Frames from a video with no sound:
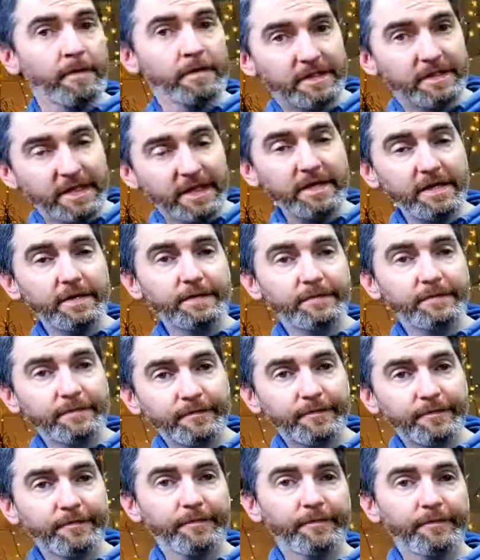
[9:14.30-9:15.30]
D.
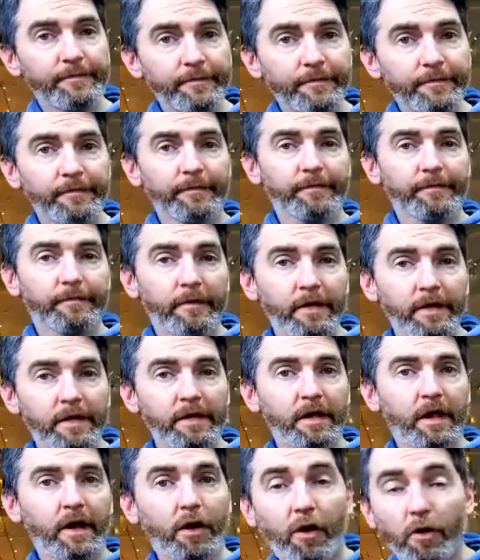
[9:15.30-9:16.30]

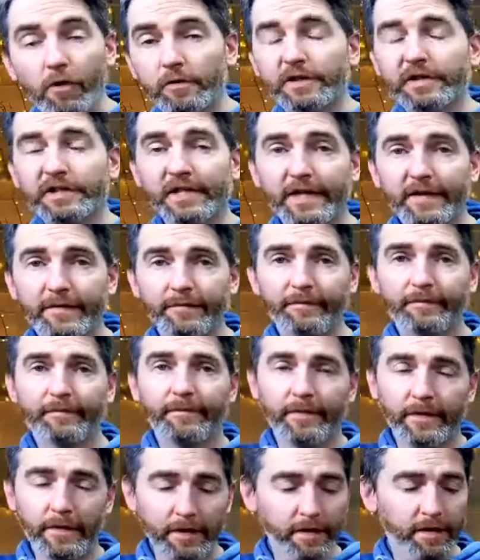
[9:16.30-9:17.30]
Hold the D.
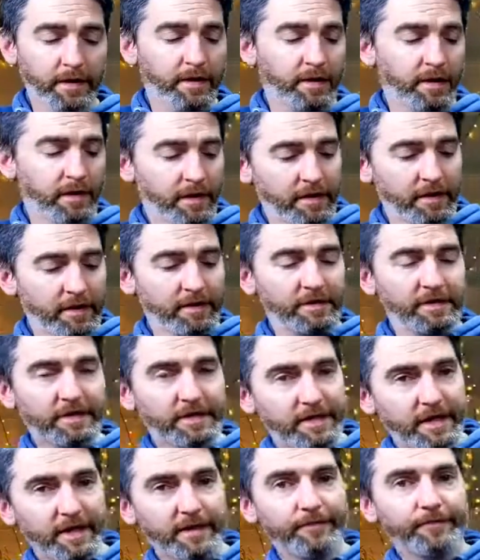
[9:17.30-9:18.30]

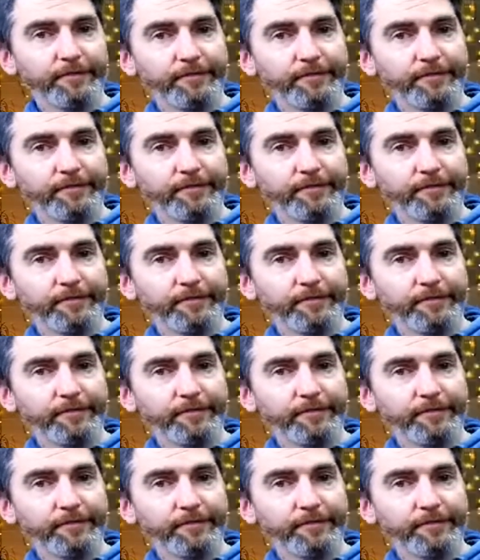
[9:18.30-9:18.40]
C.